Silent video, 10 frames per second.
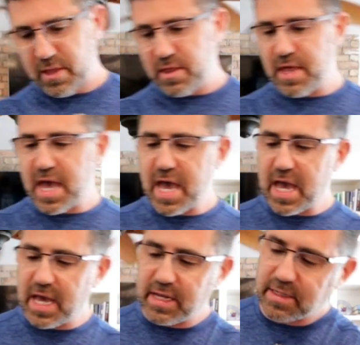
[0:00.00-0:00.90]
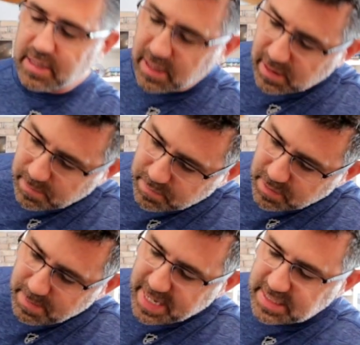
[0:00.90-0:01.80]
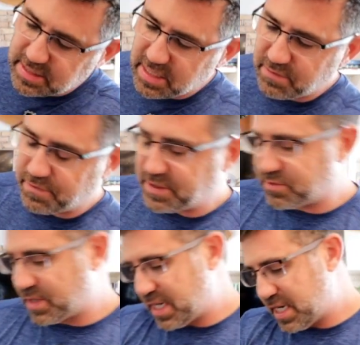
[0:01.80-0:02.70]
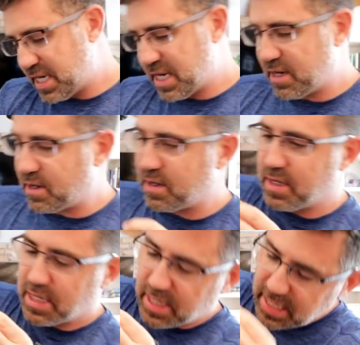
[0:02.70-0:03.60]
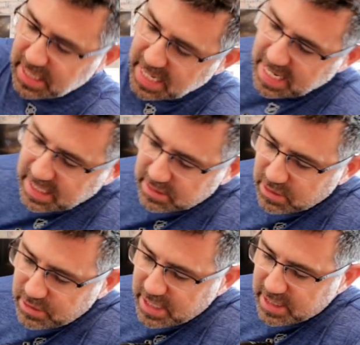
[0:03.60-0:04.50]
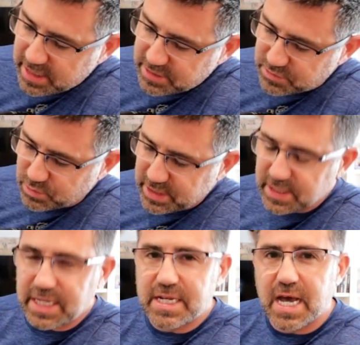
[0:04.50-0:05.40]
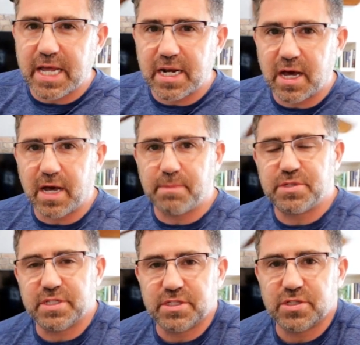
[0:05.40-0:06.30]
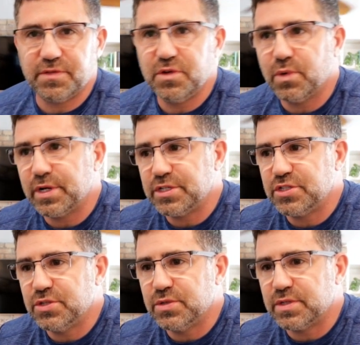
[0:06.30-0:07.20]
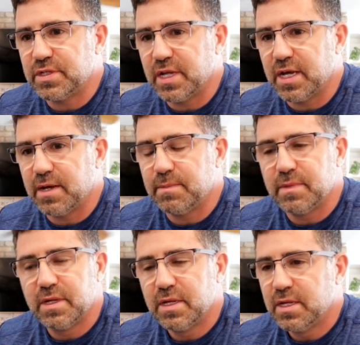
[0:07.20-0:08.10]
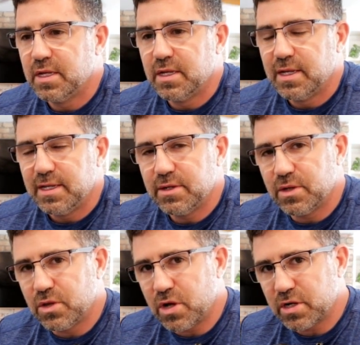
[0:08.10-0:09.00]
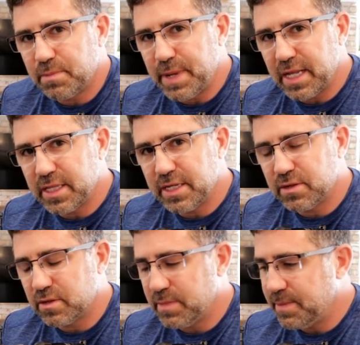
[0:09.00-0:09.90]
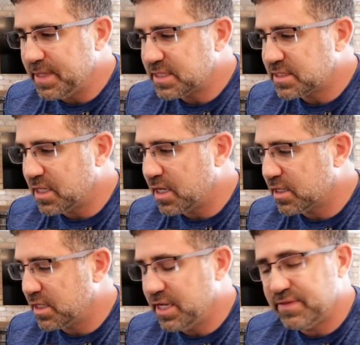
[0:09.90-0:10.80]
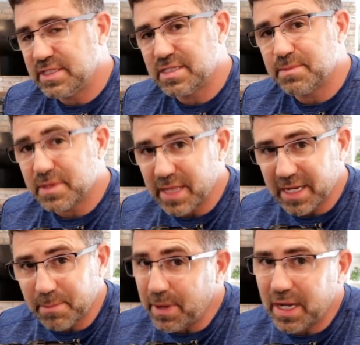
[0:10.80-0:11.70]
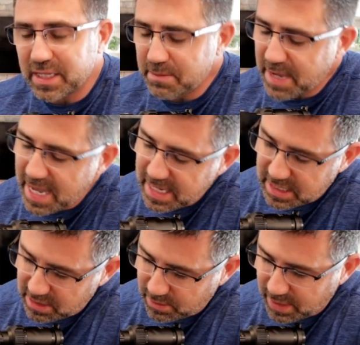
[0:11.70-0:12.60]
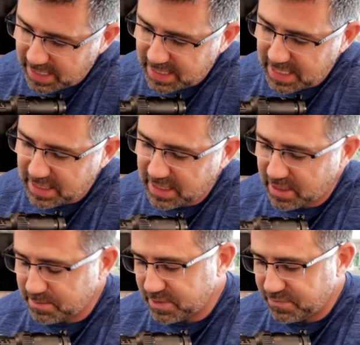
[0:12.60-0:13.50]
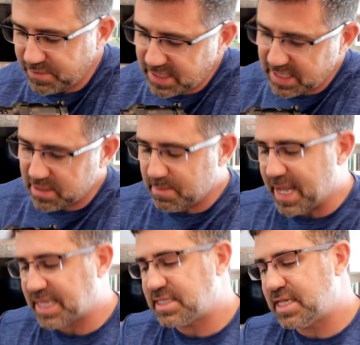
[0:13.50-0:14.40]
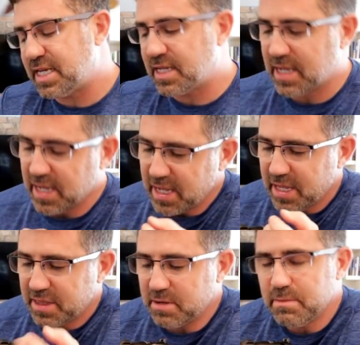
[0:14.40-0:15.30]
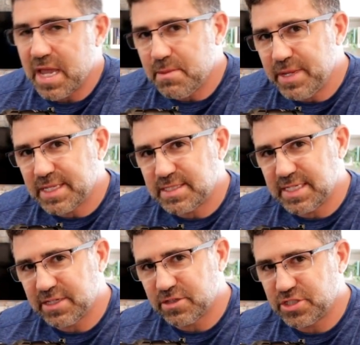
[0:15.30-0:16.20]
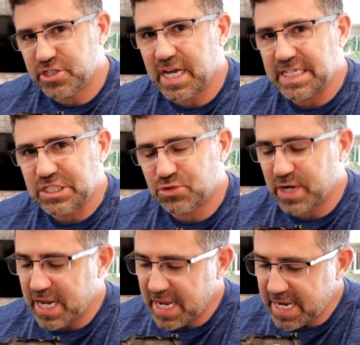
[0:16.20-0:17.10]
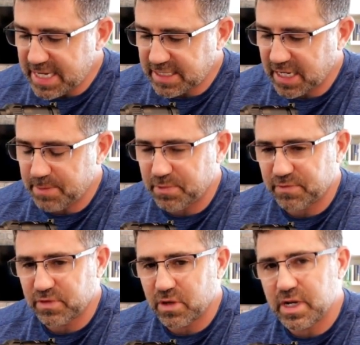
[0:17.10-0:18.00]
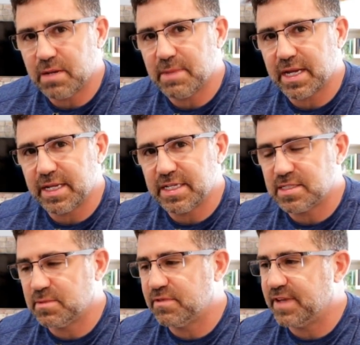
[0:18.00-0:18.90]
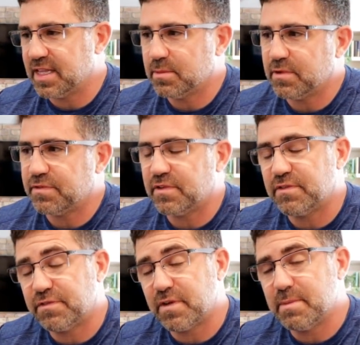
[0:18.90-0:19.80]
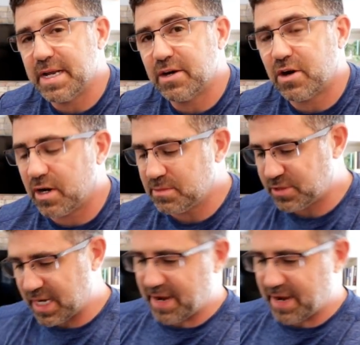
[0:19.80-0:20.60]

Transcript: that the magazine fits right in here. And hand loading is really not an option. So if you want to shoot, you know, a longer pellet or maybe a slug or even something like a poly mag, you know, I can't get them to fit in the magazine. There may be a single shot tray type of loading mechanism available from Air Arms or